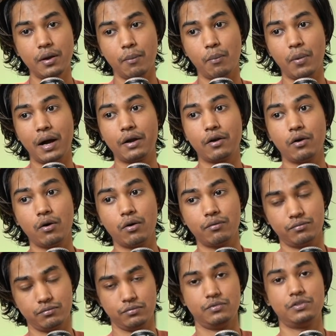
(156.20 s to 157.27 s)
But
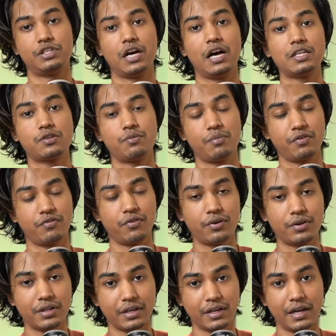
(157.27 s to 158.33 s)
just
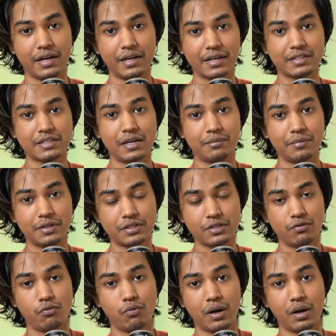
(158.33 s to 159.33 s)
before the GATE examination,